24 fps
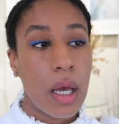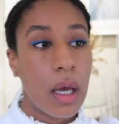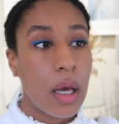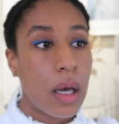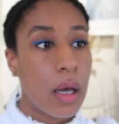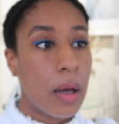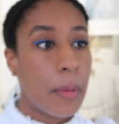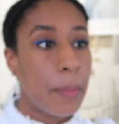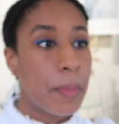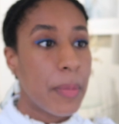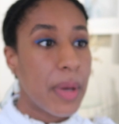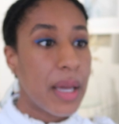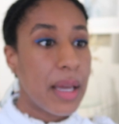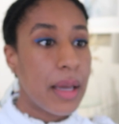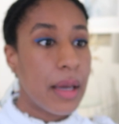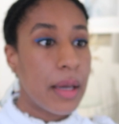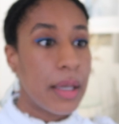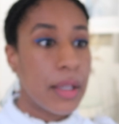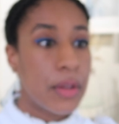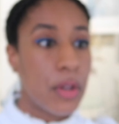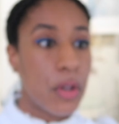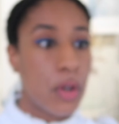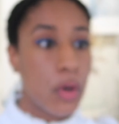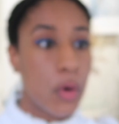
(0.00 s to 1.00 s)
Um,
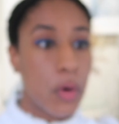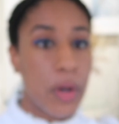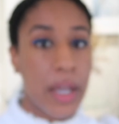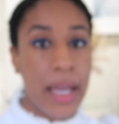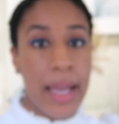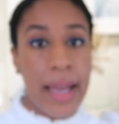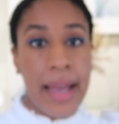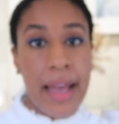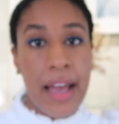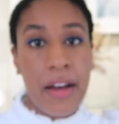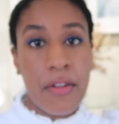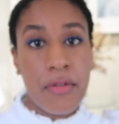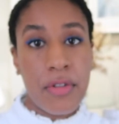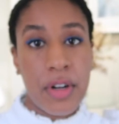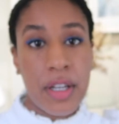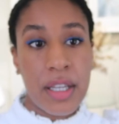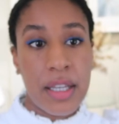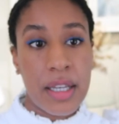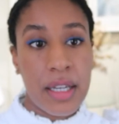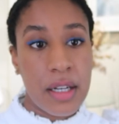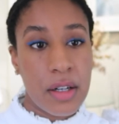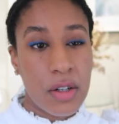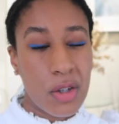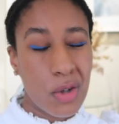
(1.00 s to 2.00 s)
in the UK, every
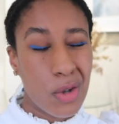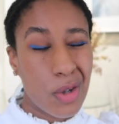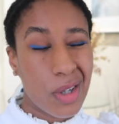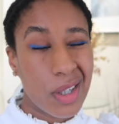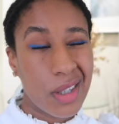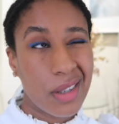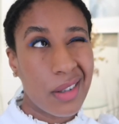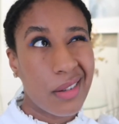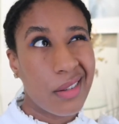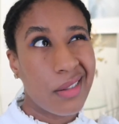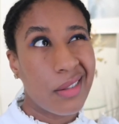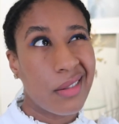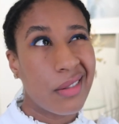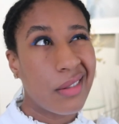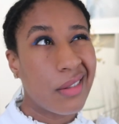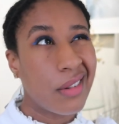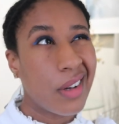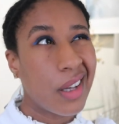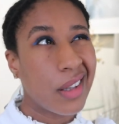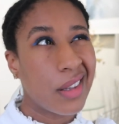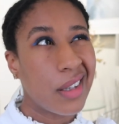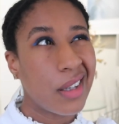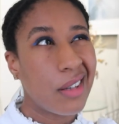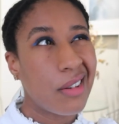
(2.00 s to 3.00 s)
year you can
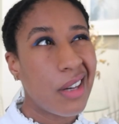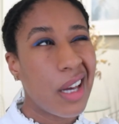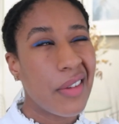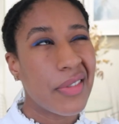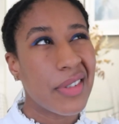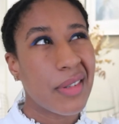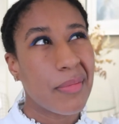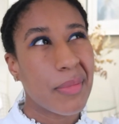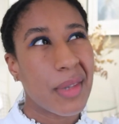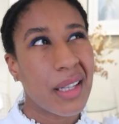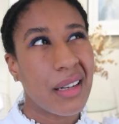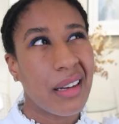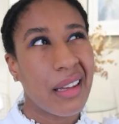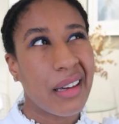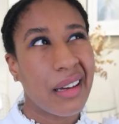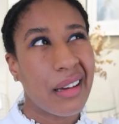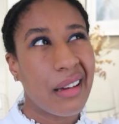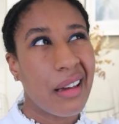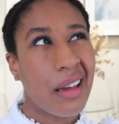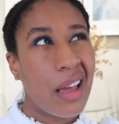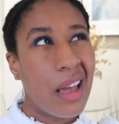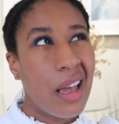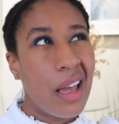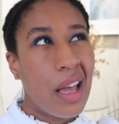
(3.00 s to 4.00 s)
I think you have something
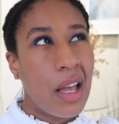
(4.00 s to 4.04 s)
like